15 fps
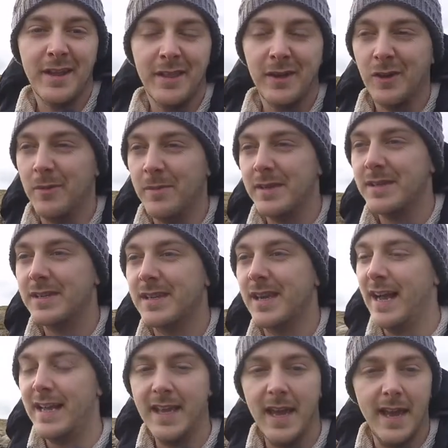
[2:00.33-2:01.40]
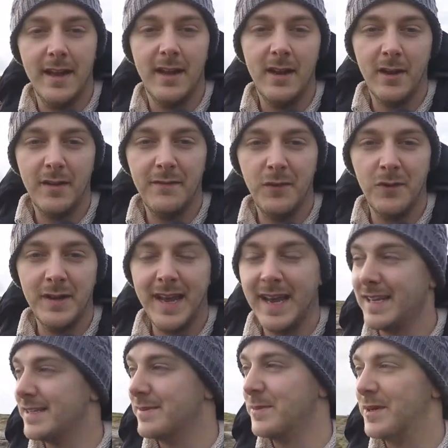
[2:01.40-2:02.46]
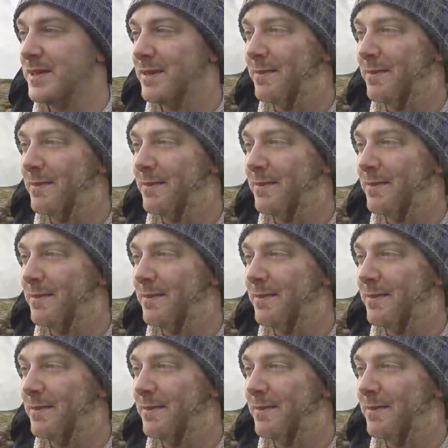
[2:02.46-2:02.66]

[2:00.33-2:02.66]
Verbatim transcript: in the comments. And yeah, looking forward to getting some nice